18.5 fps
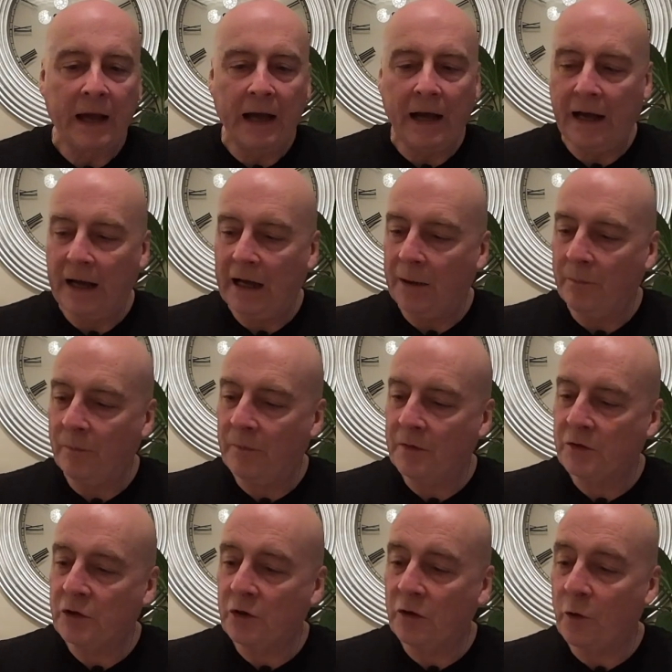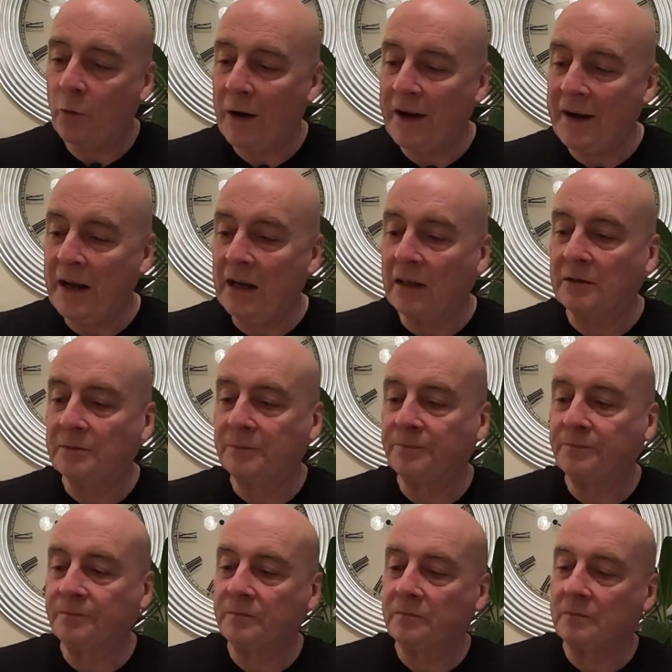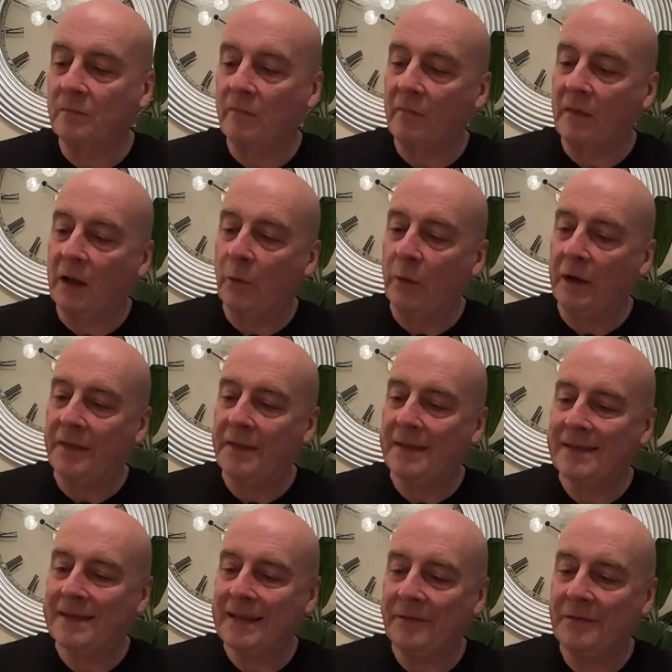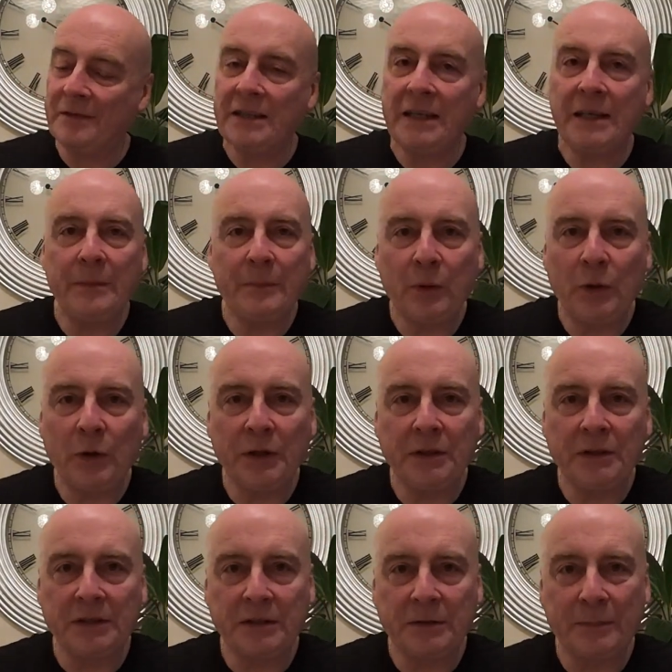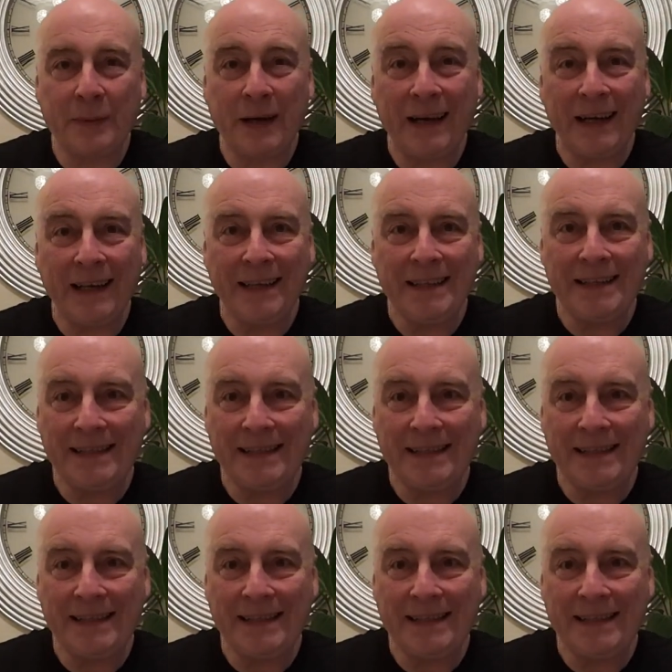So the winner with 17 points is Pie